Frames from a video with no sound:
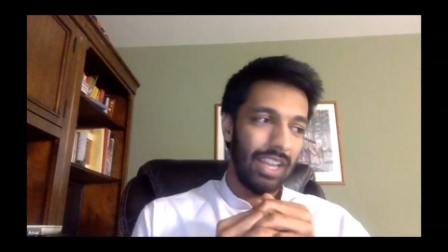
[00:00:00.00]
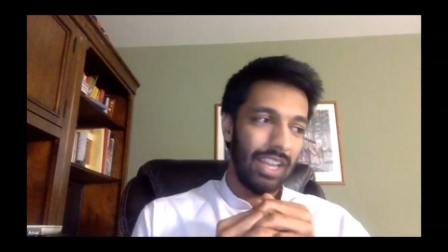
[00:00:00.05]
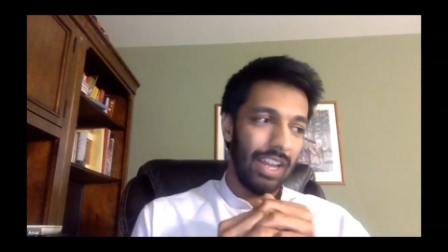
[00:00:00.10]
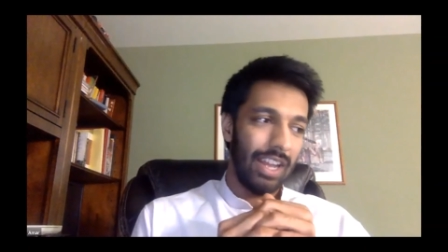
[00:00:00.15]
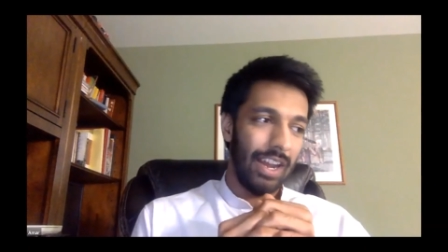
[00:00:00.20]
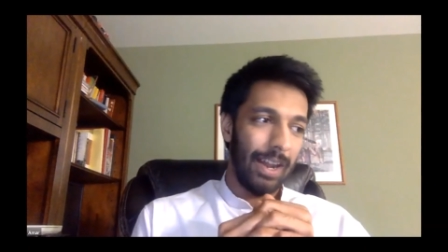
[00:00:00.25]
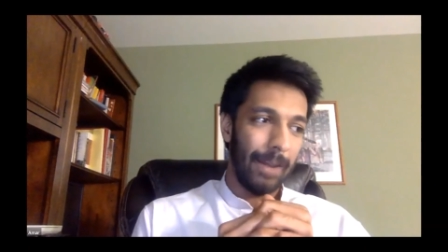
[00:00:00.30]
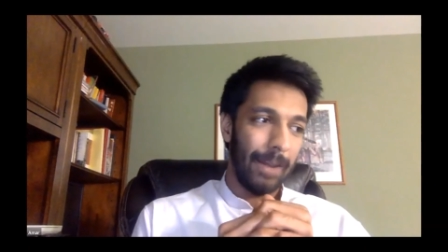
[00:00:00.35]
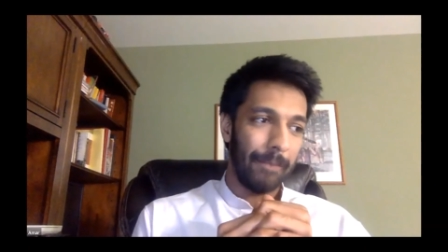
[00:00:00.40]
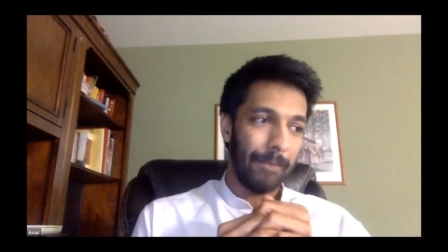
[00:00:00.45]

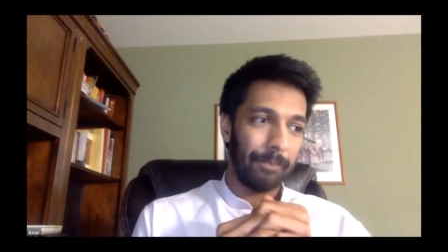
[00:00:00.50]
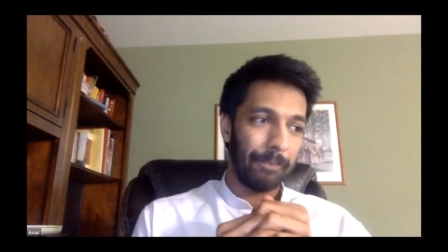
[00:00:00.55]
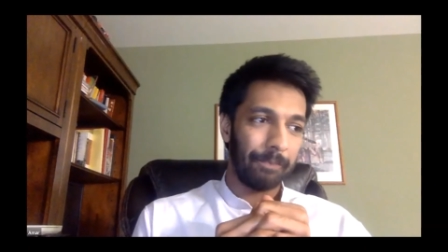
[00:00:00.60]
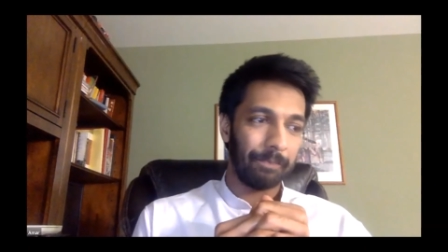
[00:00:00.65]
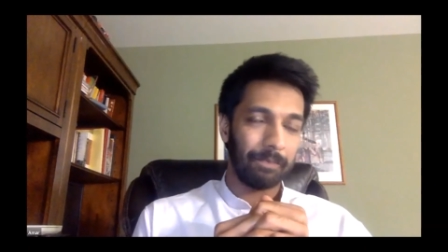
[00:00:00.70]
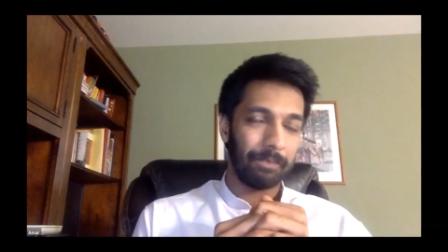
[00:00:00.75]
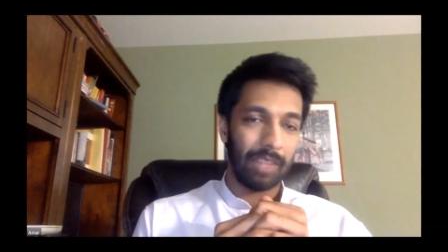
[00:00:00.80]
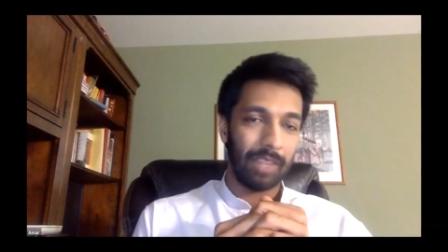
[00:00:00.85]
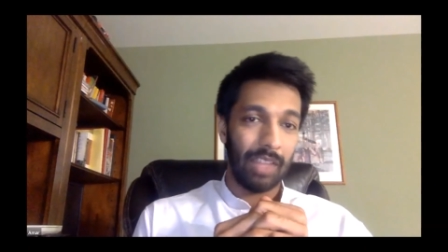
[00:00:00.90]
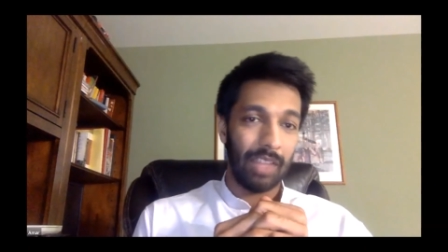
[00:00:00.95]
Um,
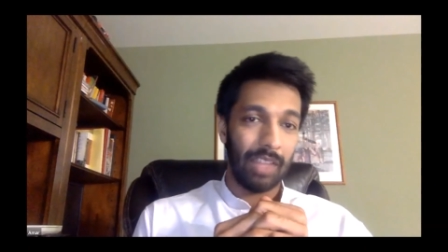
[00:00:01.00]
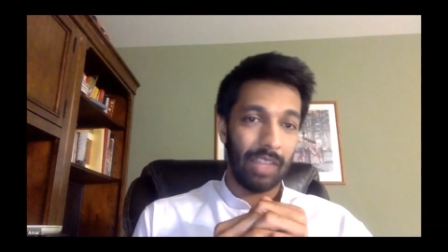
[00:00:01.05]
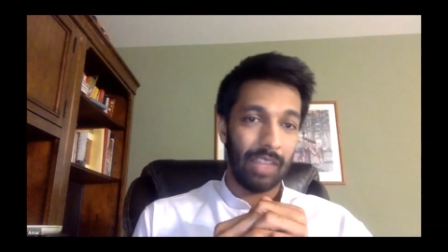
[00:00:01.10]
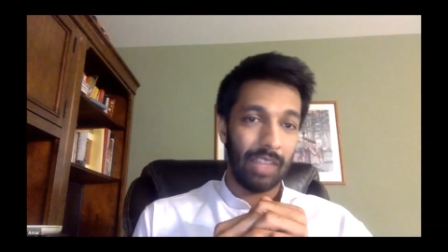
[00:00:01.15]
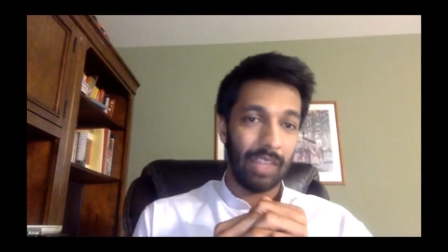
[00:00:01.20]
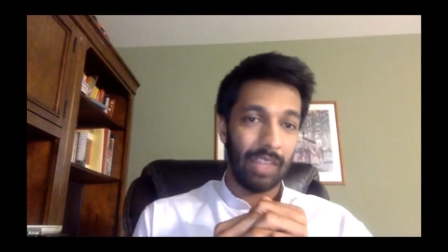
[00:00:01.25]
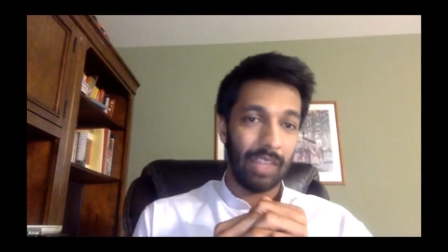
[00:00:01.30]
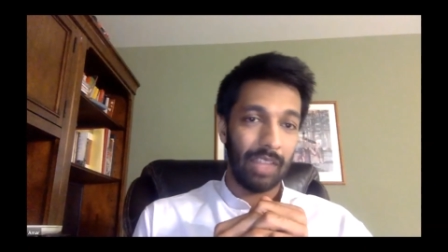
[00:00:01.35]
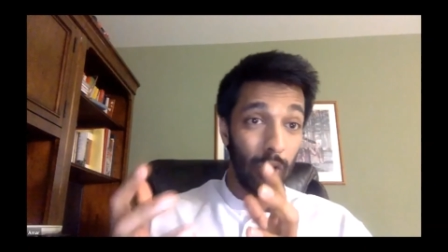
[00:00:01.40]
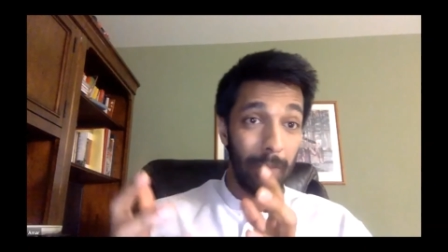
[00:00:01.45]

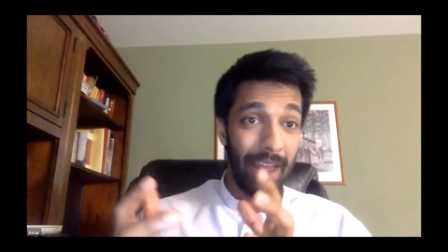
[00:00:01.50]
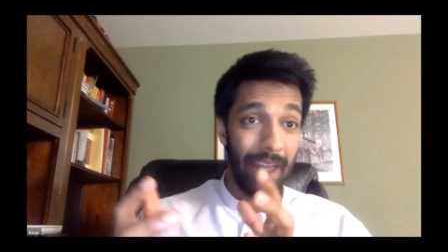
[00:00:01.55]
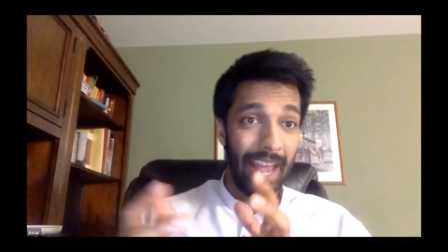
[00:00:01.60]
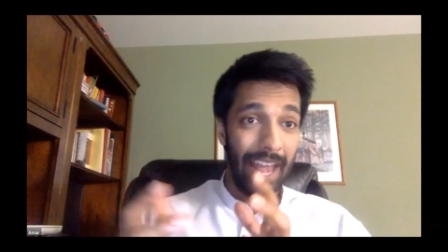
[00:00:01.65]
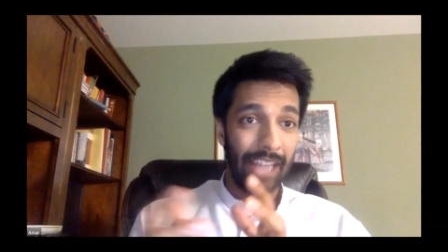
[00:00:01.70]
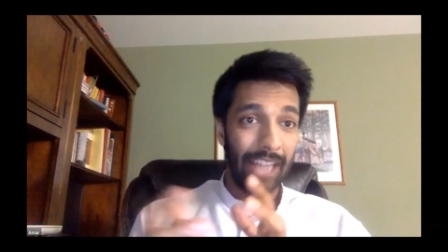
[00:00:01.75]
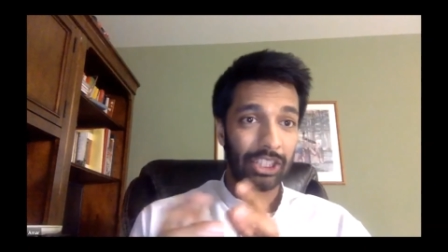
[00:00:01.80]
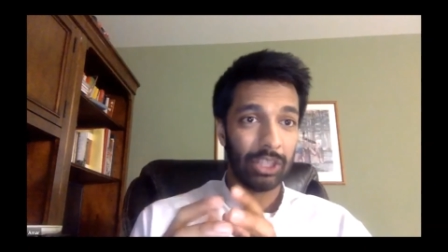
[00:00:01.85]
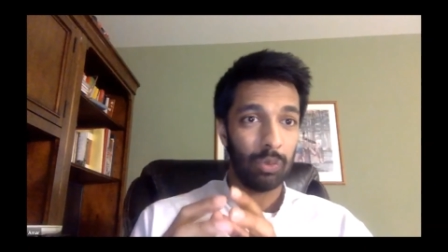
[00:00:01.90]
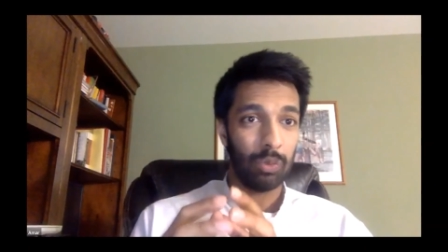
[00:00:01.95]
this format
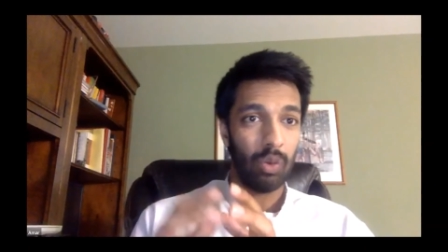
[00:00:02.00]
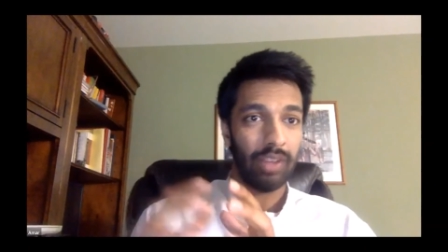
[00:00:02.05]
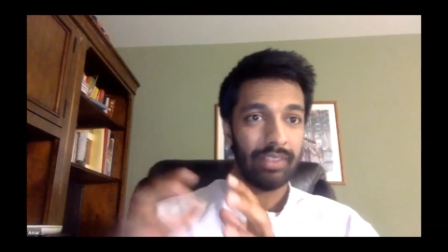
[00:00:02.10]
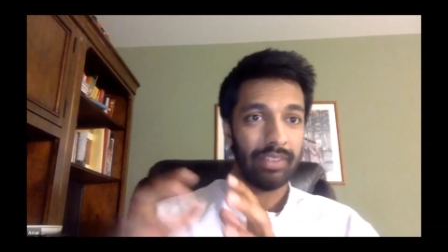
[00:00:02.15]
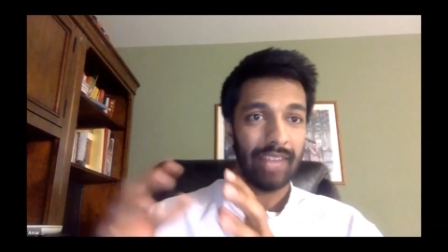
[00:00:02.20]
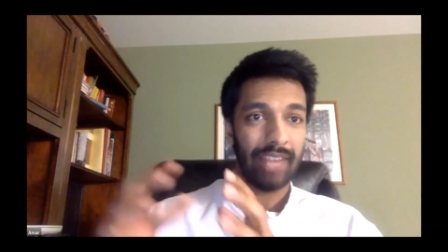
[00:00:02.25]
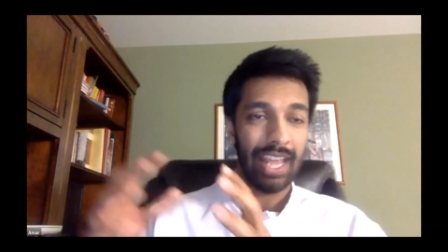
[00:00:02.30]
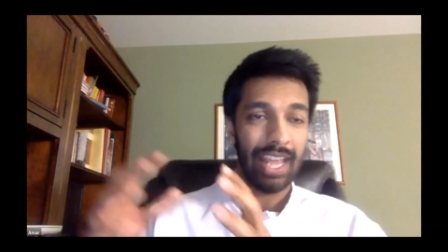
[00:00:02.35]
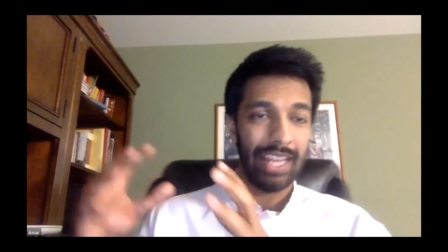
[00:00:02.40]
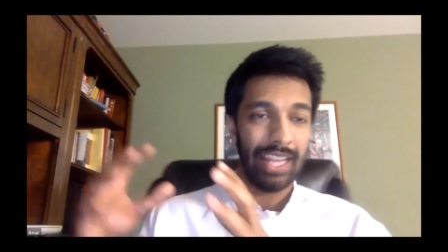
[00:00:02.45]
actually was
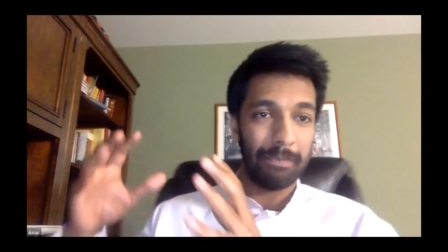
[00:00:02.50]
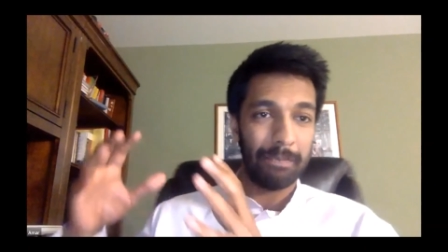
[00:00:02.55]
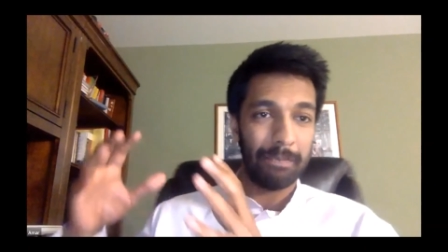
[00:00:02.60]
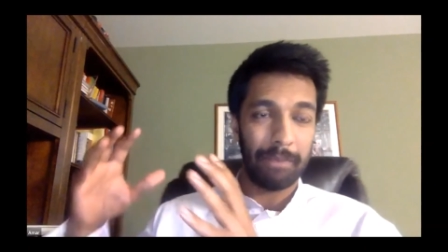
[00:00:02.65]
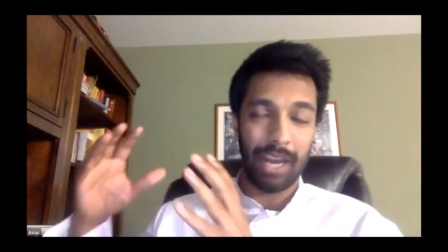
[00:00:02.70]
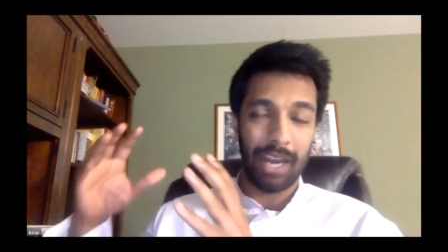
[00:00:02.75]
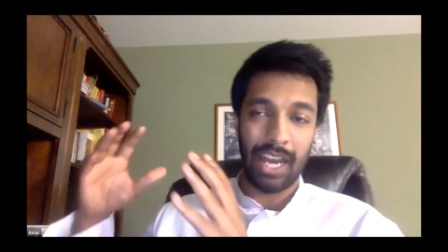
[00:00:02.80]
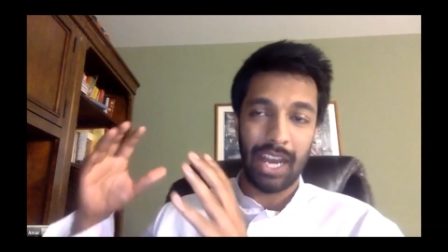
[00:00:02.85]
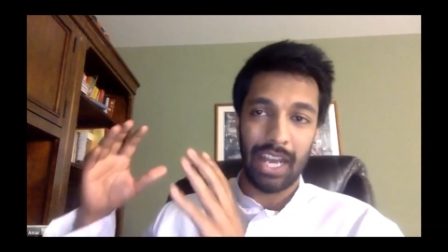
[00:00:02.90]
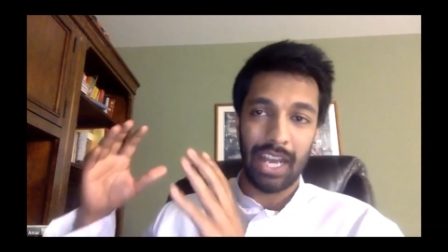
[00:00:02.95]
taken
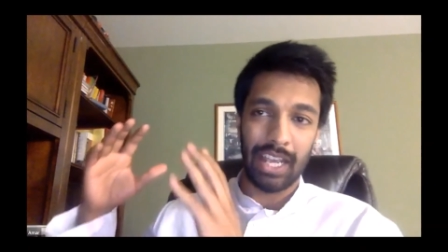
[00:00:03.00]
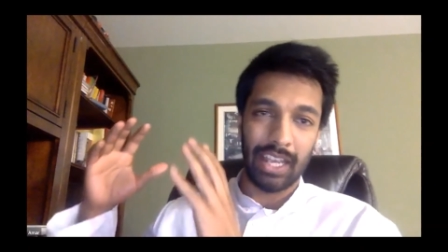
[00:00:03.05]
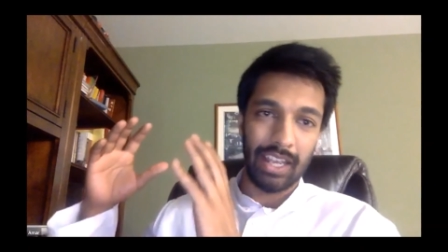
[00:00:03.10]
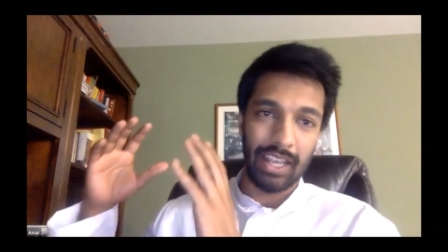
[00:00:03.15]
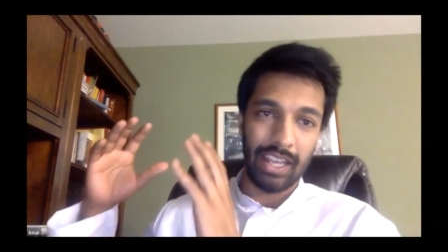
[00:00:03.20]
by